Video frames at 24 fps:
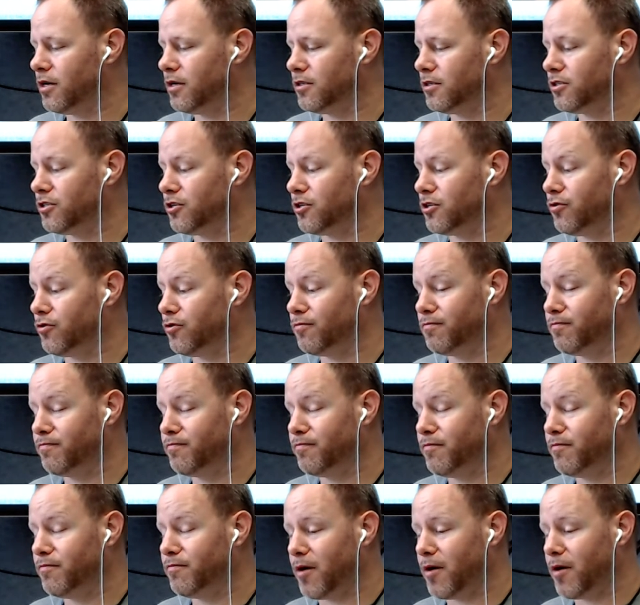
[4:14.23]
So,
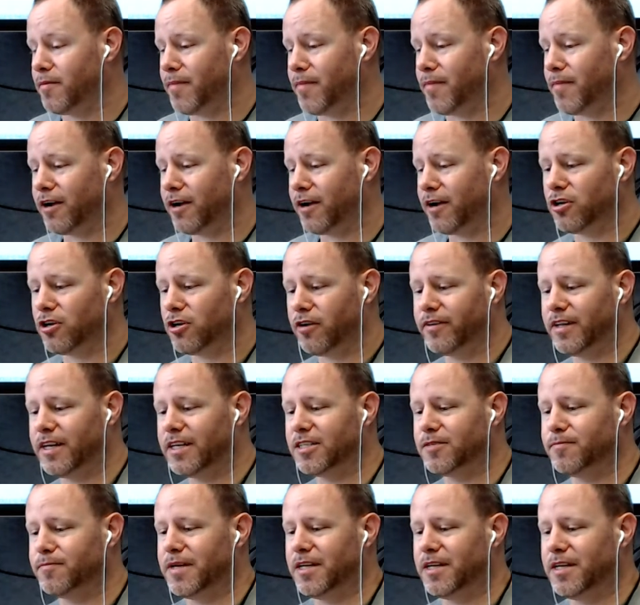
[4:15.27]
I mean, Microsoft
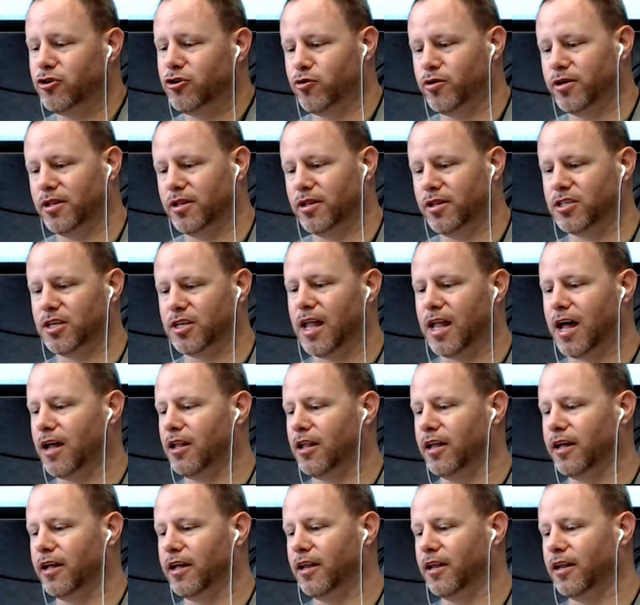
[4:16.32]
has been doing this a lot
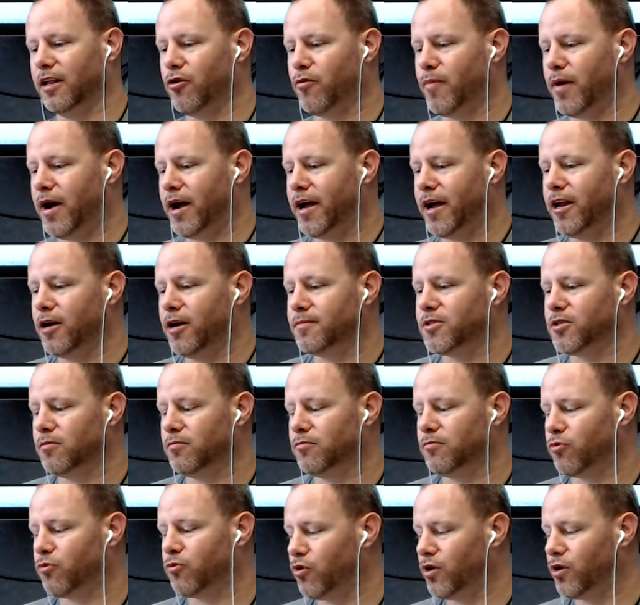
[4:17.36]
lately. They're buying up
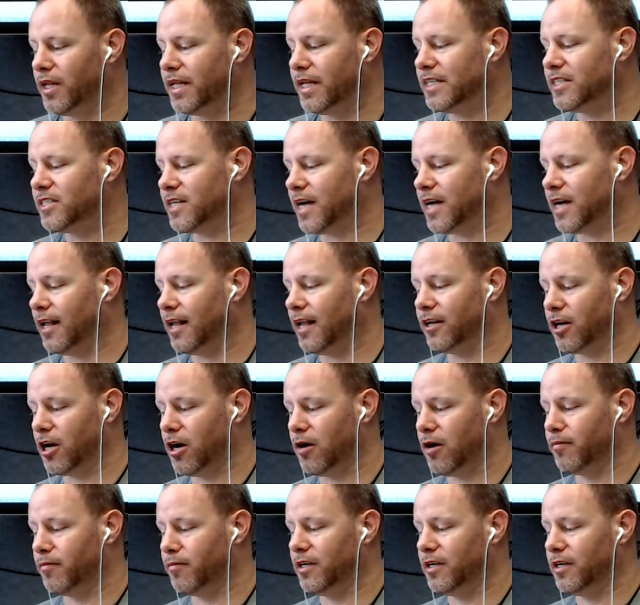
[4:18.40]
some really solid
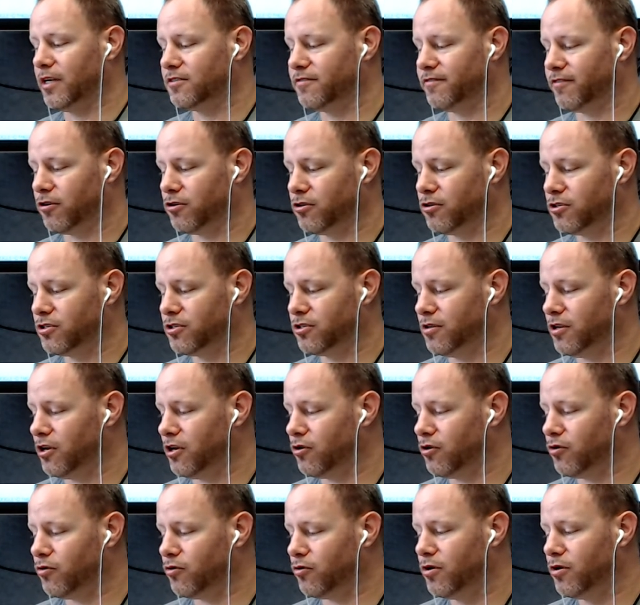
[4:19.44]
companies. First,
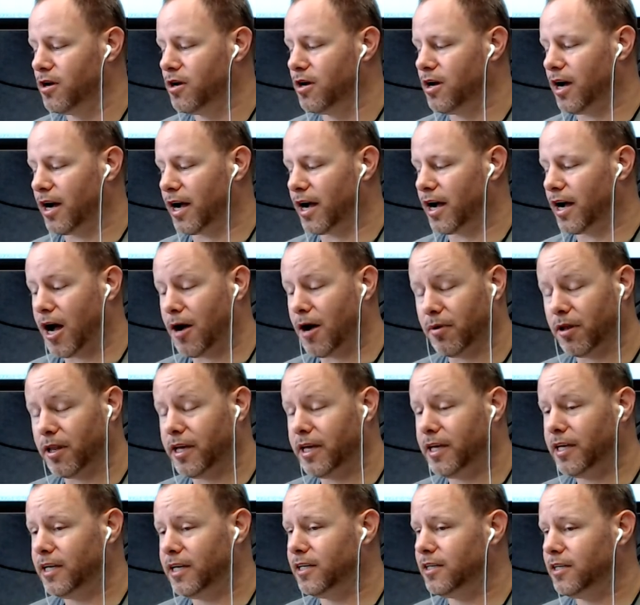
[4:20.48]

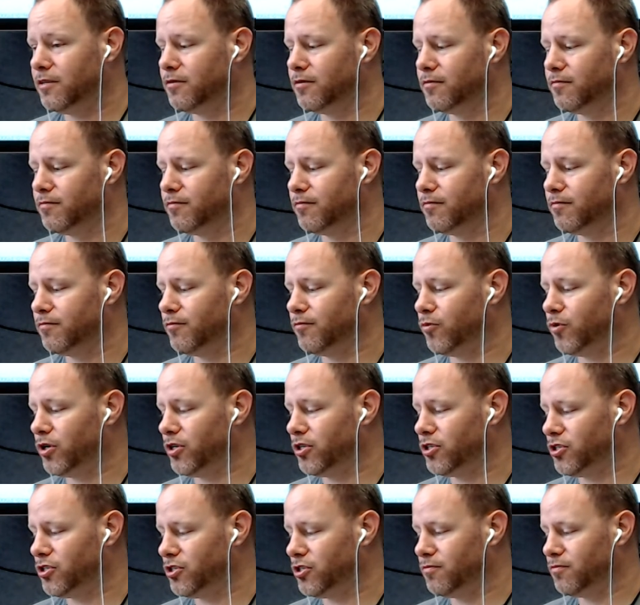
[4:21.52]
Acompli,
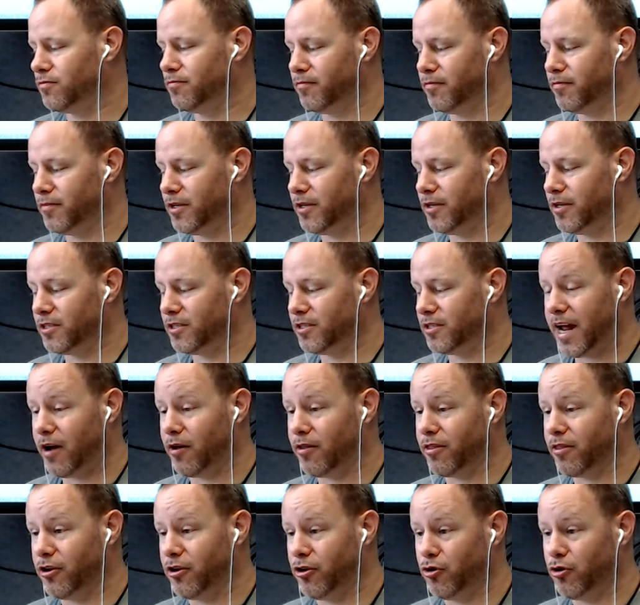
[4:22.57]
which is now
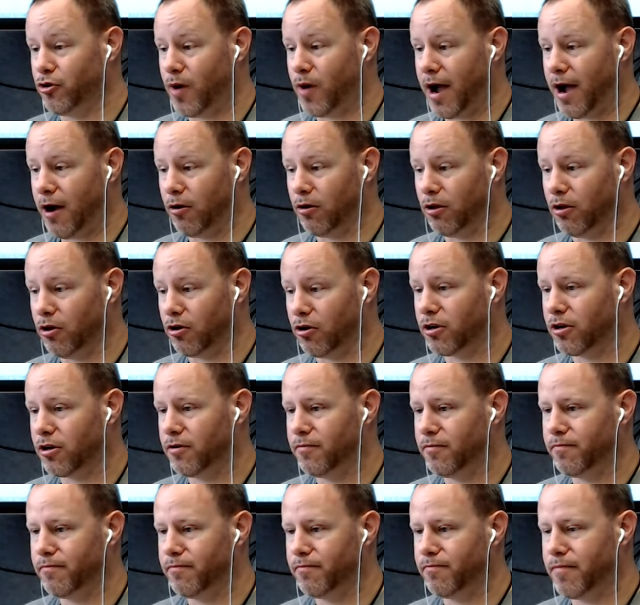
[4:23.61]
the new Outlook
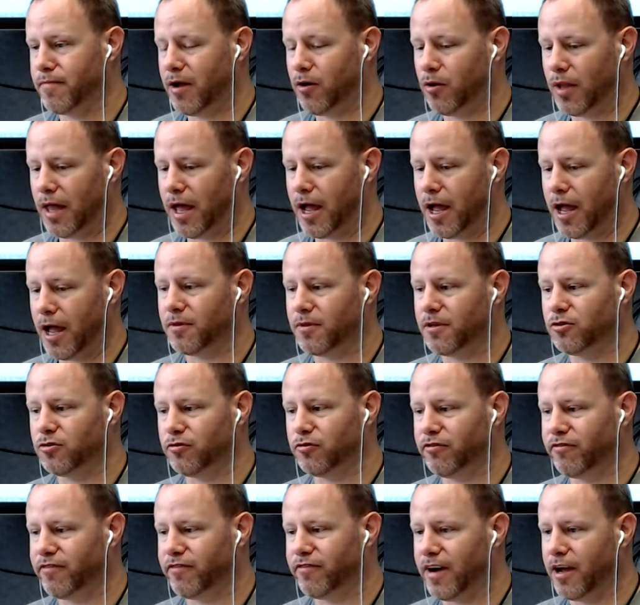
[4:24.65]
mail app that you'll
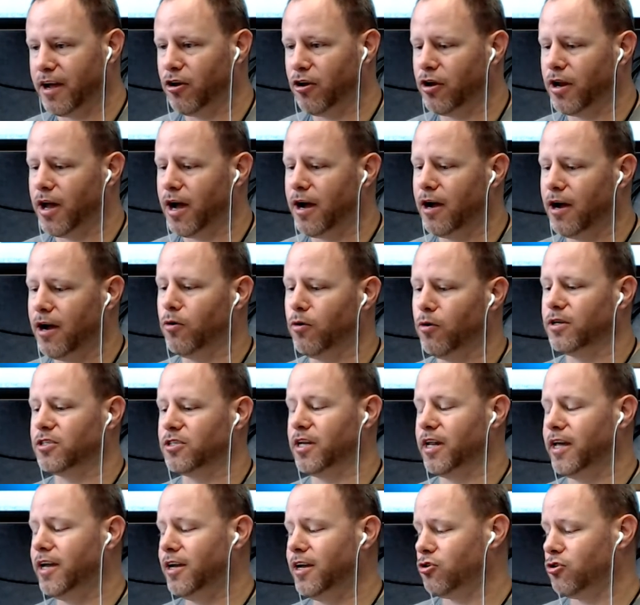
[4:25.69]
find on iOS
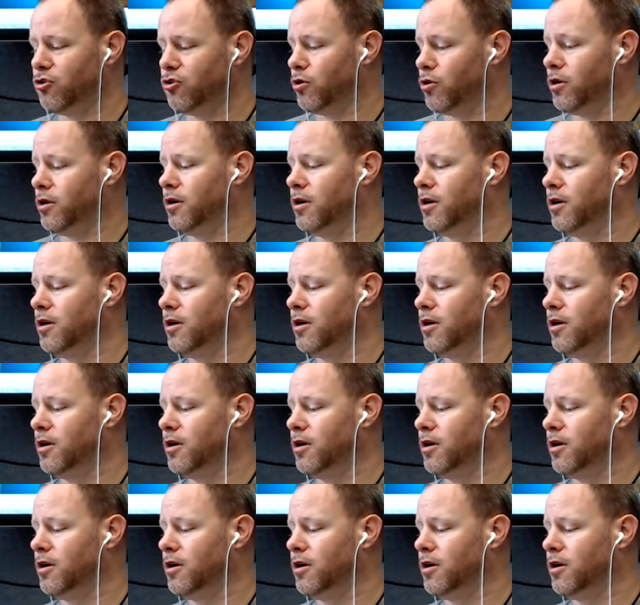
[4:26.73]
and Android,